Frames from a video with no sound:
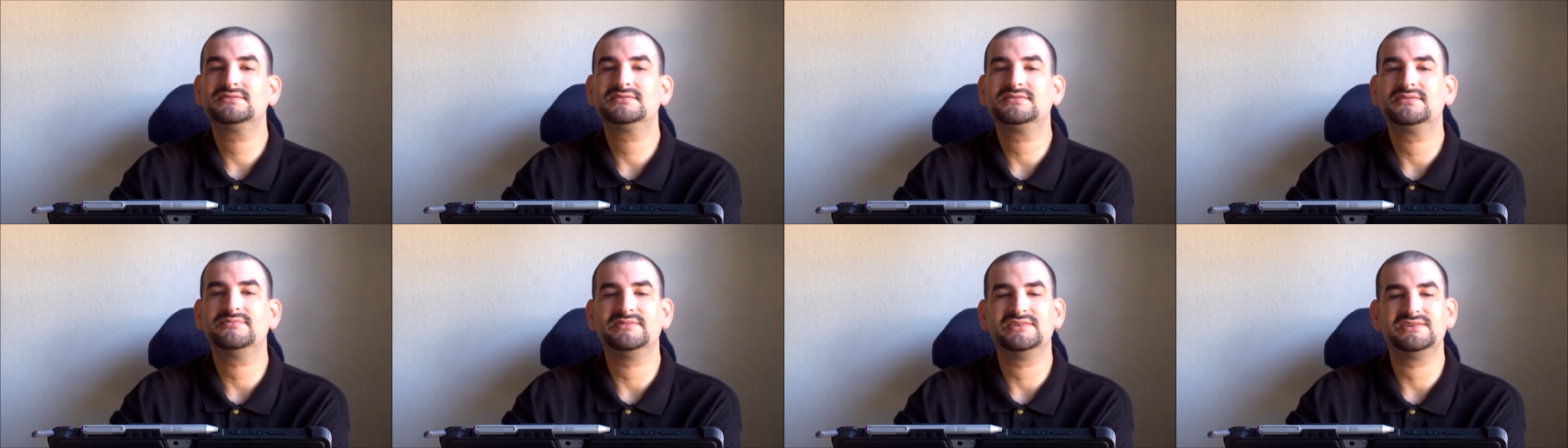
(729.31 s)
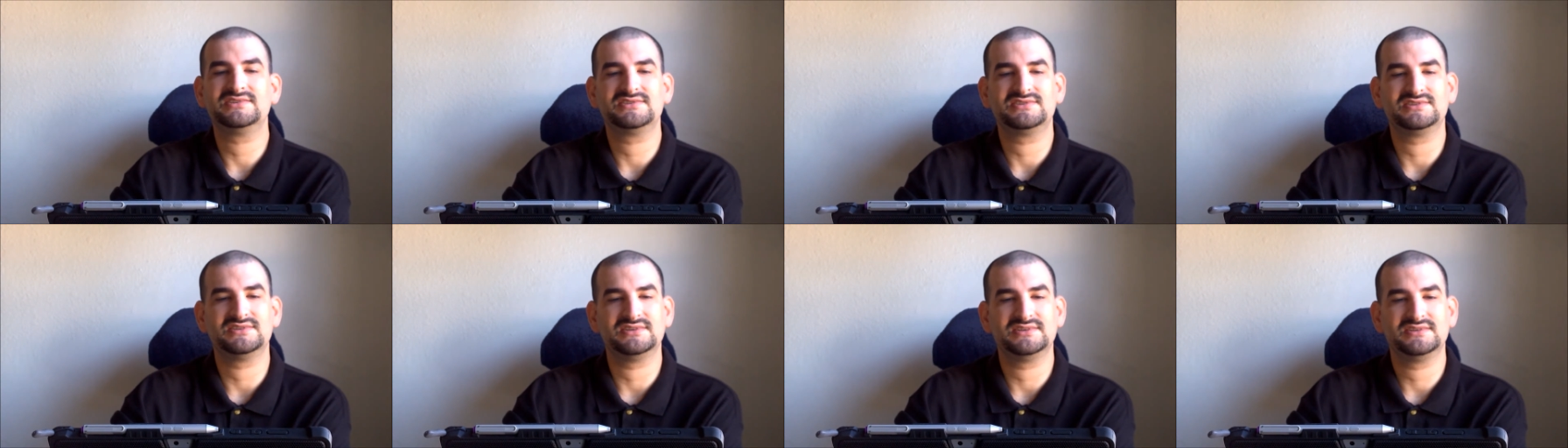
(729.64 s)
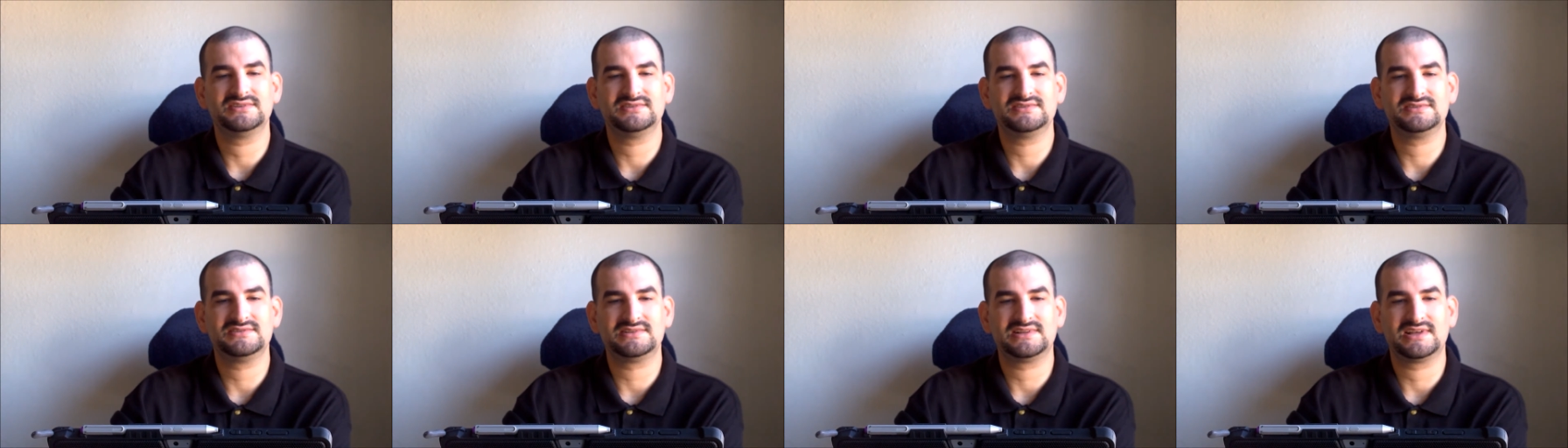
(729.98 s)
Let me see,
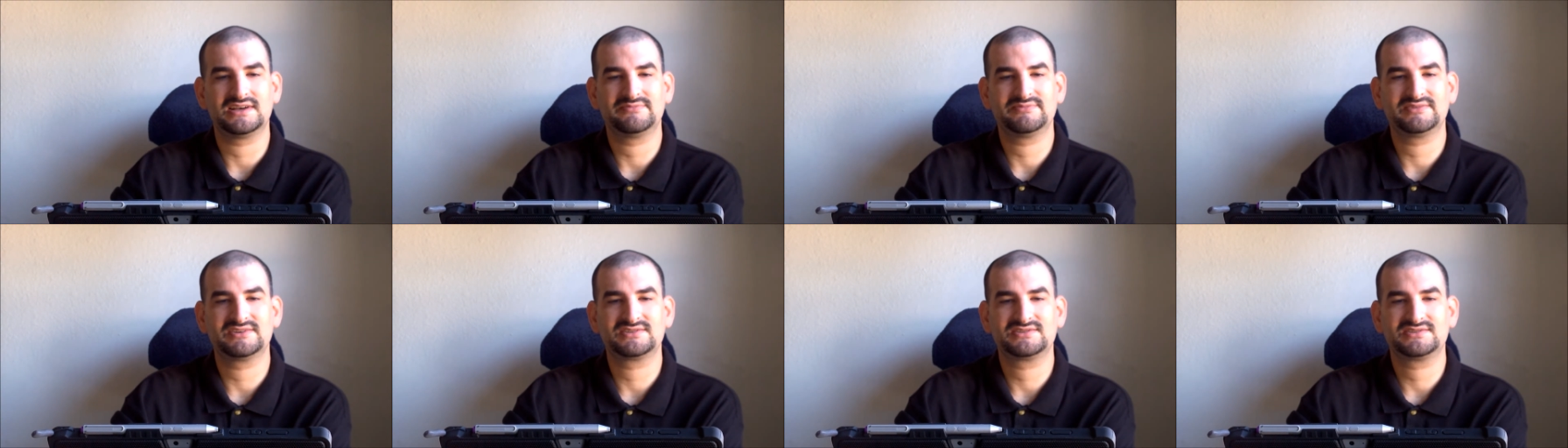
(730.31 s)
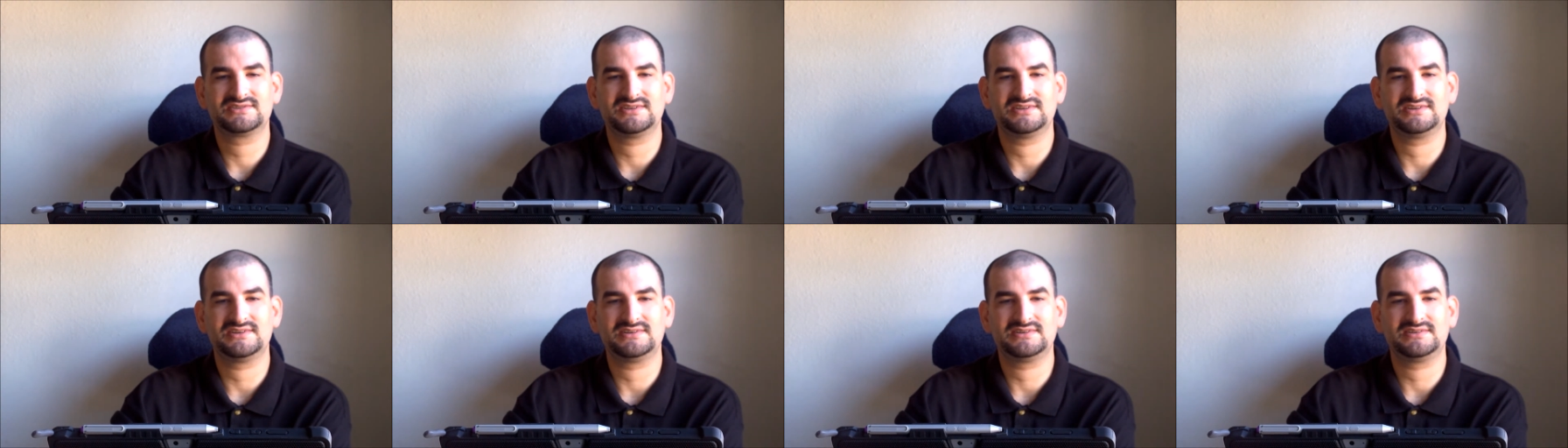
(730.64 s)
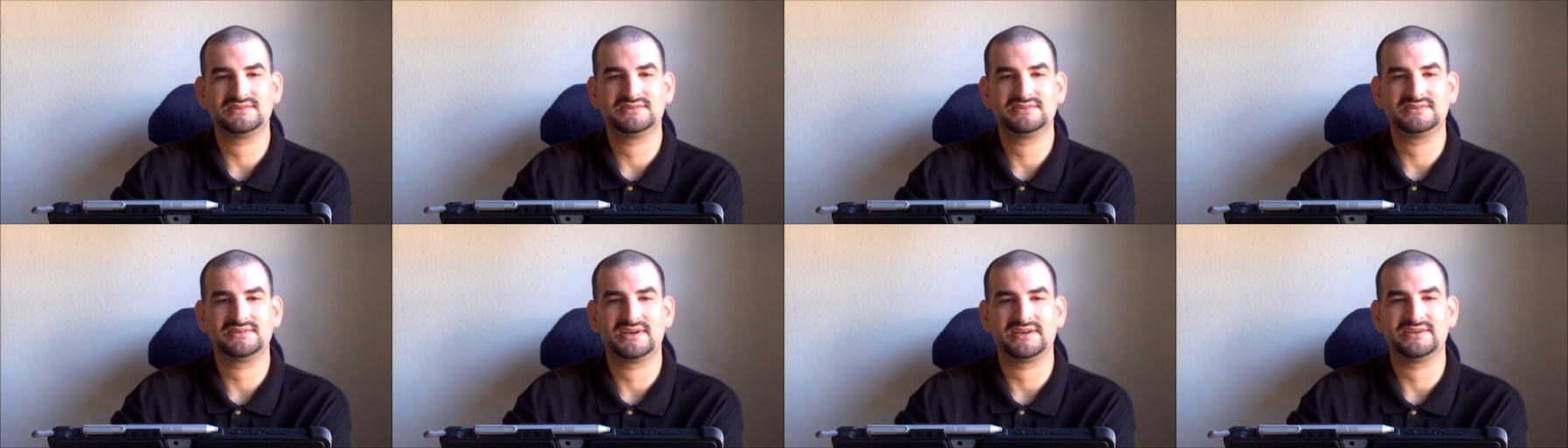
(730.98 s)
Islamic
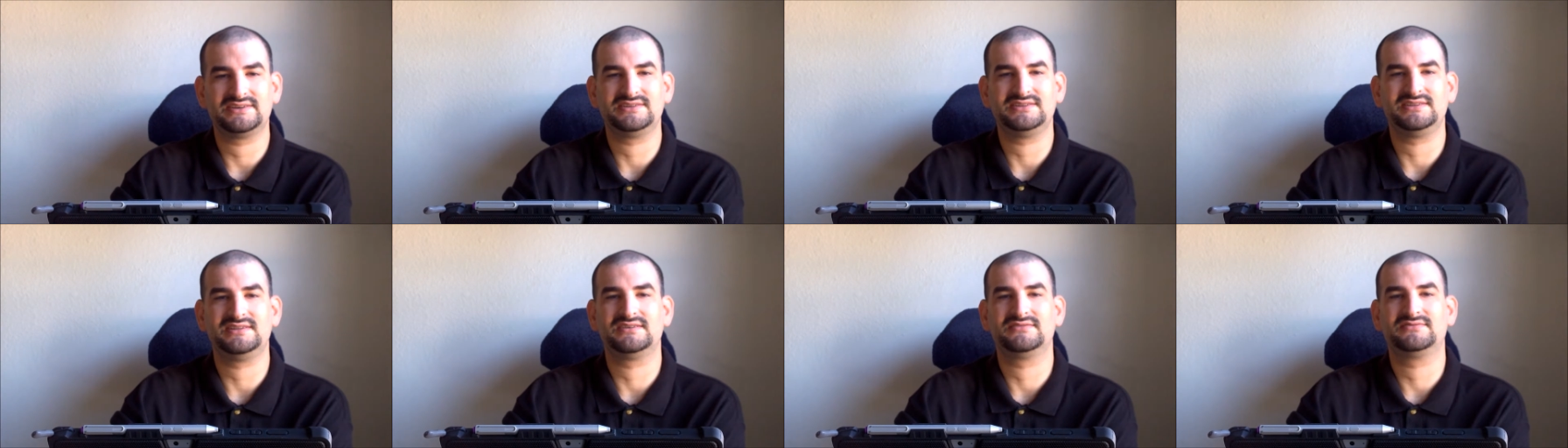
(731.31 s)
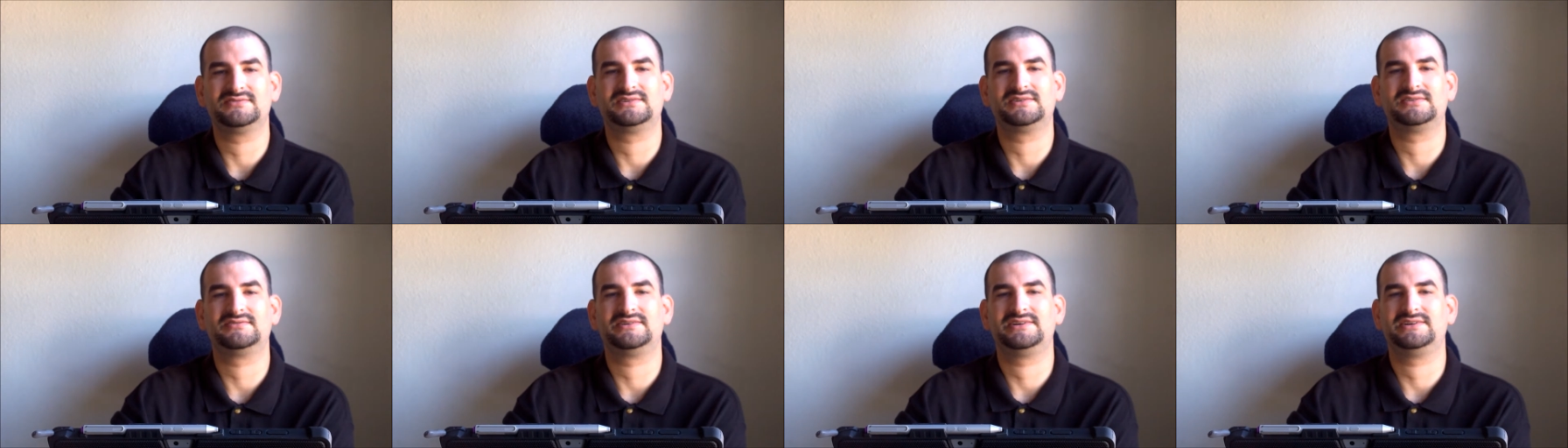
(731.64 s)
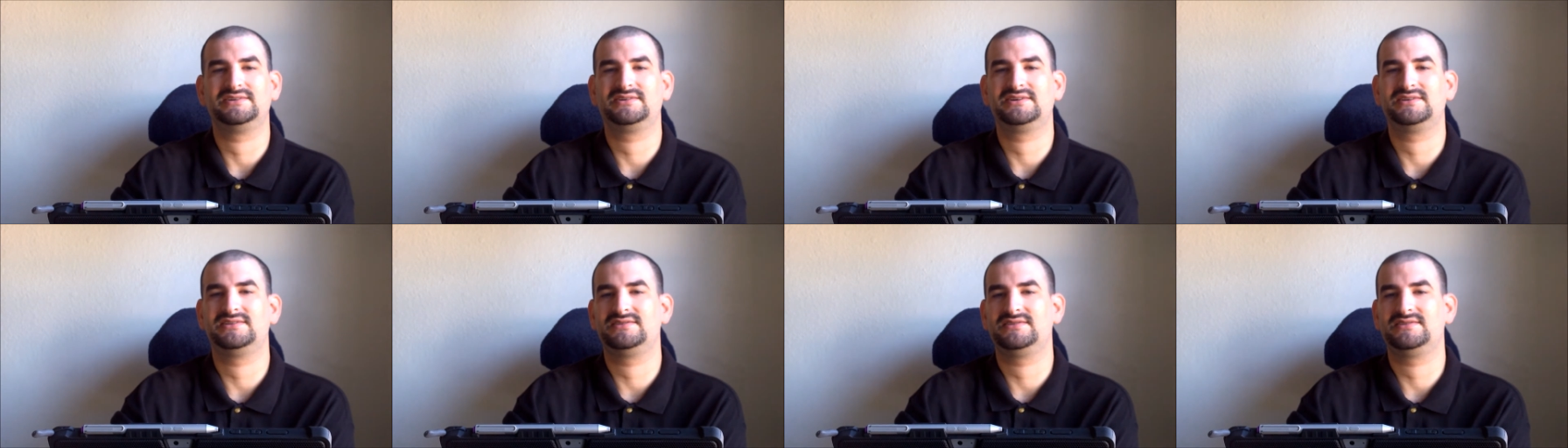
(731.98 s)
Center. I did that one already.